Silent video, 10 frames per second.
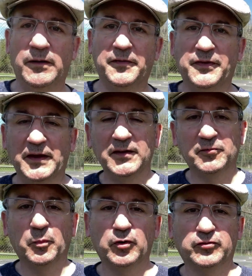at the
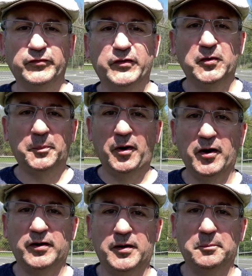East Morrisonville
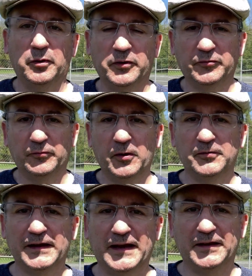Park on Bullis Road,
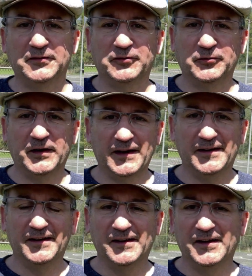Dead End Street,
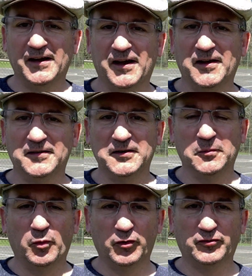near
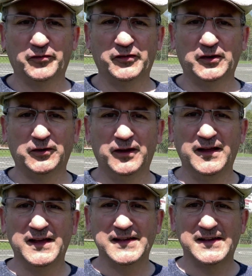Morrisonville.
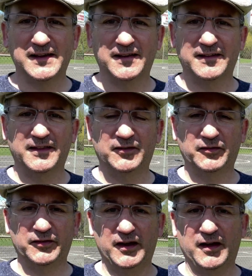
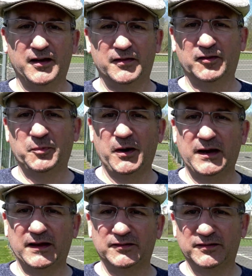This park
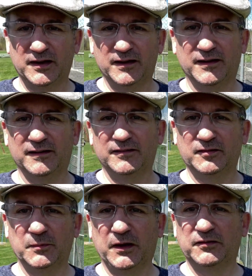has
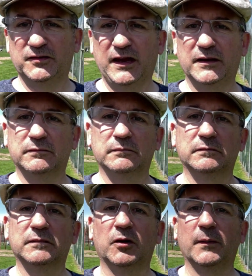some nice tennis.
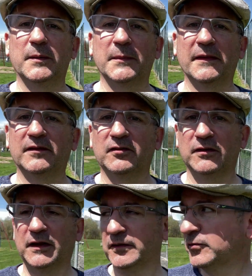No, wait a minute. That's
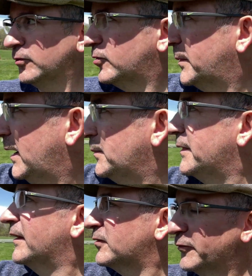not tennis courts behind me.
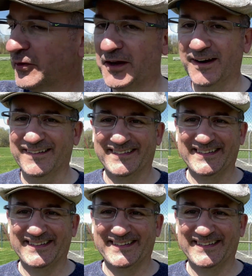That's over there.